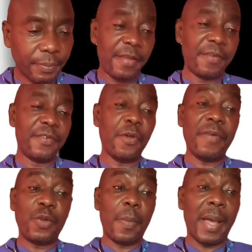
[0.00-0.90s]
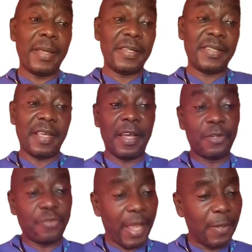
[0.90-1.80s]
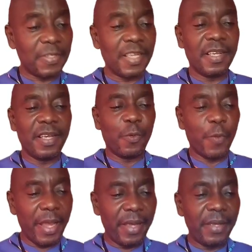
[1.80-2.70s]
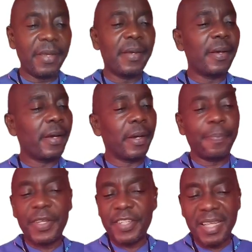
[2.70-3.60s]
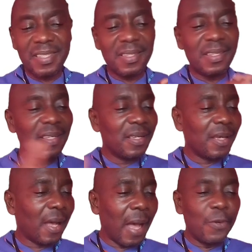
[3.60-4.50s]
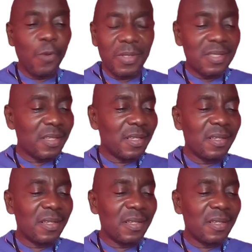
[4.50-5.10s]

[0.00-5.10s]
Non-randomized trials where patients are not